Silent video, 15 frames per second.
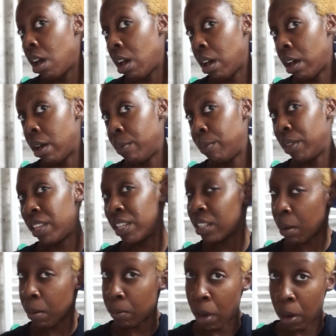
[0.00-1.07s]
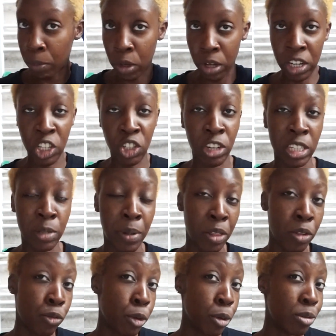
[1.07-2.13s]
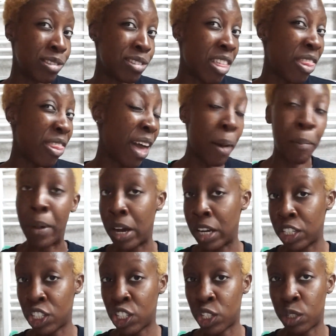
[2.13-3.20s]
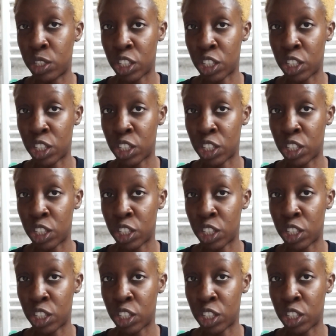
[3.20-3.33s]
But this time I'm not going to stress about the roots that much,